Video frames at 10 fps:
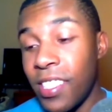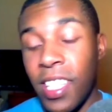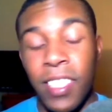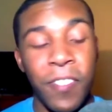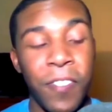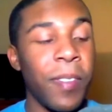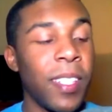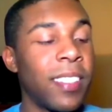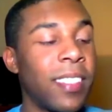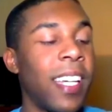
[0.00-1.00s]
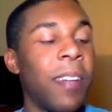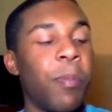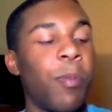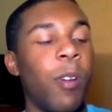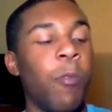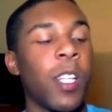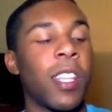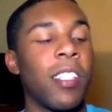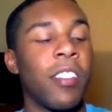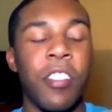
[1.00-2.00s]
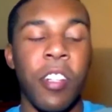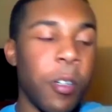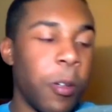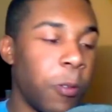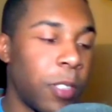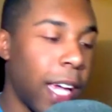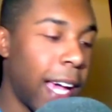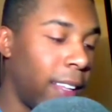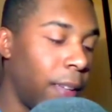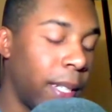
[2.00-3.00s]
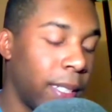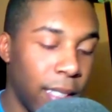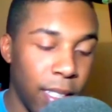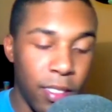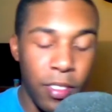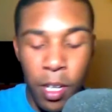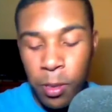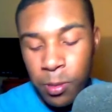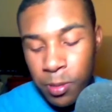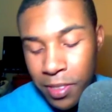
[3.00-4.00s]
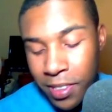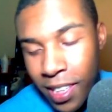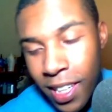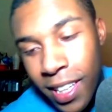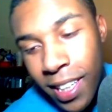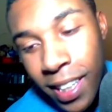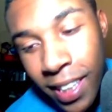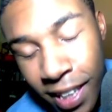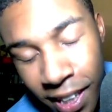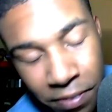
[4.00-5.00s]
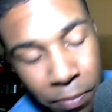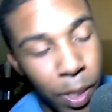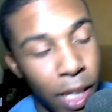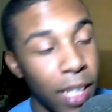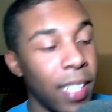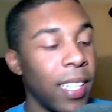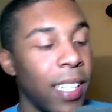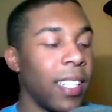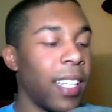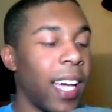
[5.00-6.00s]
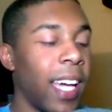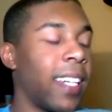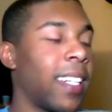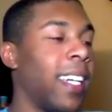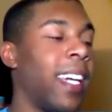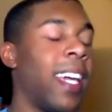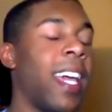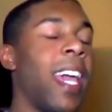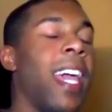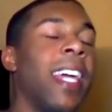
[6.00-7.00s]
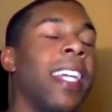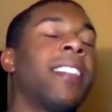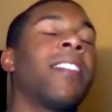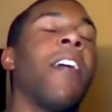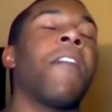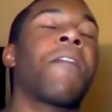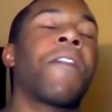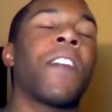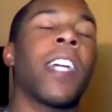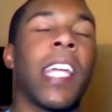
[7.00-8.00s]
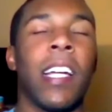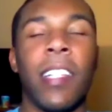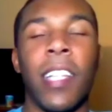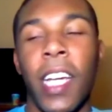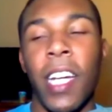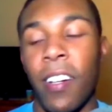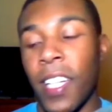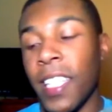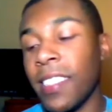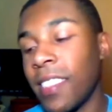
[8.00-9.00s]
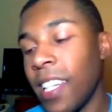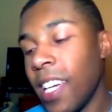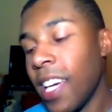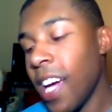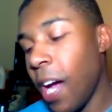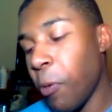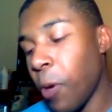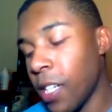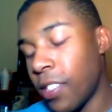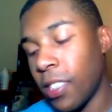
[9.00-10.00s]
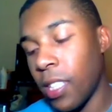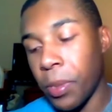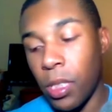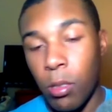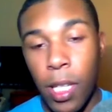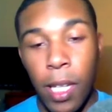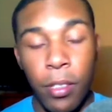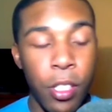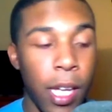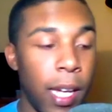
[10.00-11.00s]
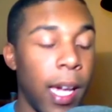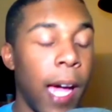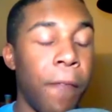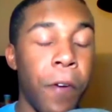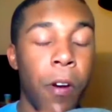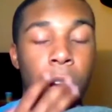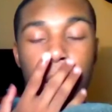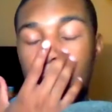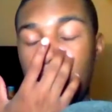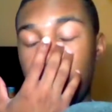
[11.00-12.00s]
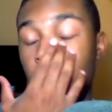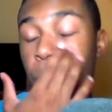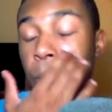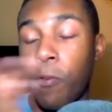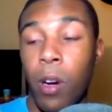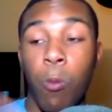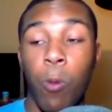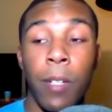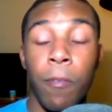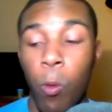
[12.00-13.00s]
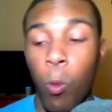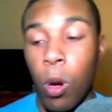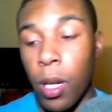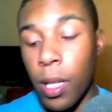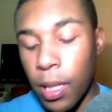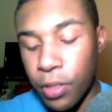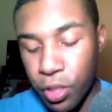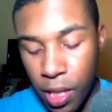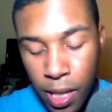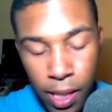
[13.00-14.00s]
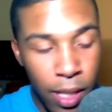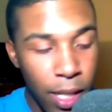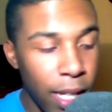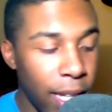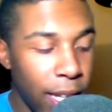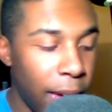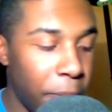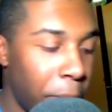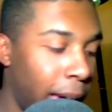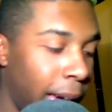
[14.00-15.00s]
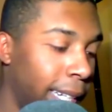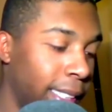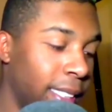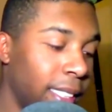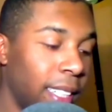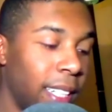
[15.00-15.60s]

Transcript: Just from the standpoint what this show's elements and its tones can give me. Like, it's freaking hilarious. I watched this episode yesterday after, before I went in for work yesterday. And man,